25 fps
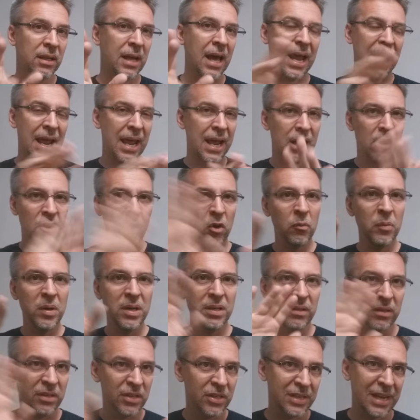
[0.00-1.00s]
And I don't
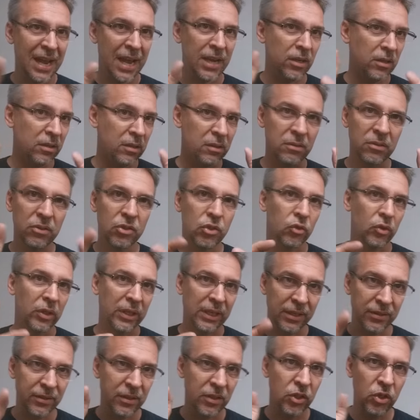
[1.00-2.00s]
mean the standard
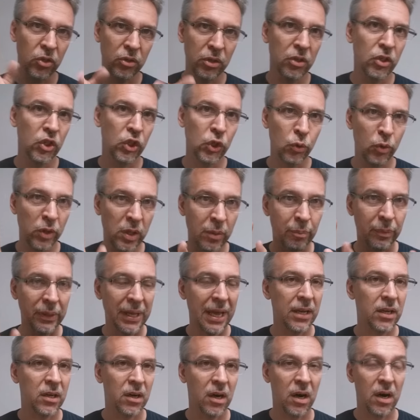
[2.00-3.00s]
tricks that you can do with a
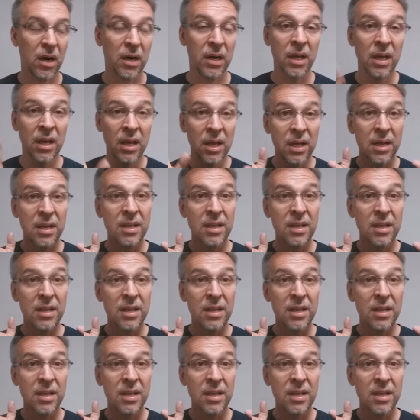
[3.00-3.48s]
blank card.